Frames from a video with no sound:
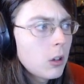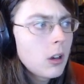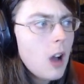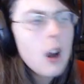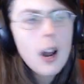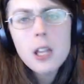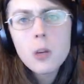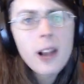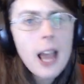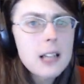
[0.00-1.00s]
All right, you
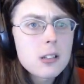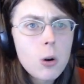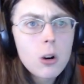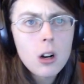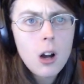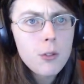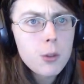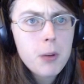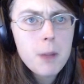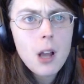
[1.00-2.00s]
want to escort her off the
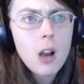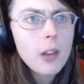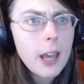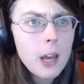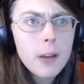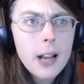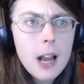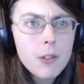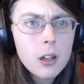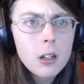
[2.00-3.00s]
premise? Okay,
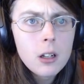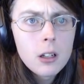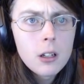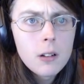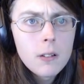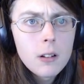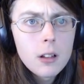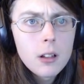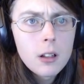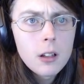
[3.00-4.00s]
whatever.
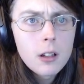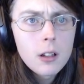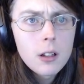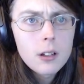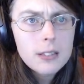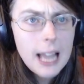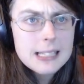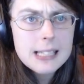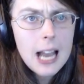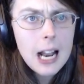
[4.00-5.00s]

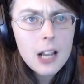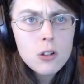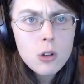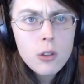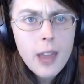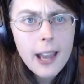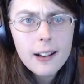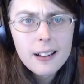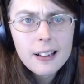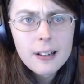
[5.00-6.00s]
That's not how you do that.
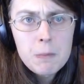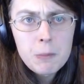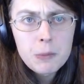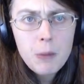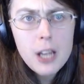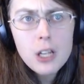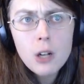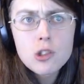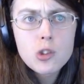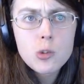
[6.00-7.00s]
Right, you
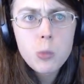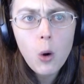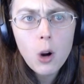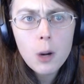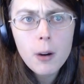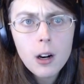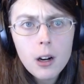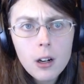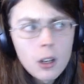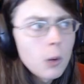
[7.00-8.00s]
don't swarm
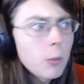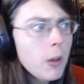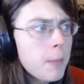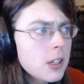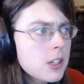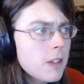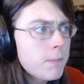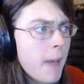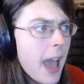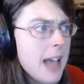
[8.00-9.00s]
her with a bunch of
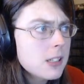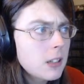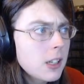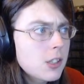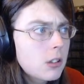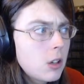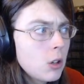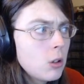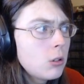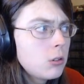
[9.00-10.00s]
maskless
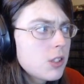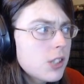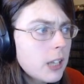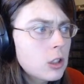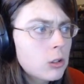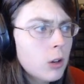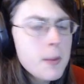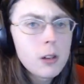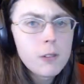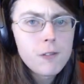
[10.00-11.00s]
goons and
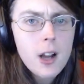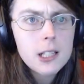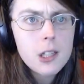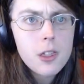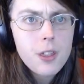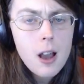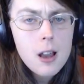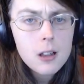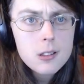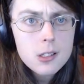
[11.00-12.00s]
criminal fucking
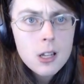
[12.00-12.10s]
thugs,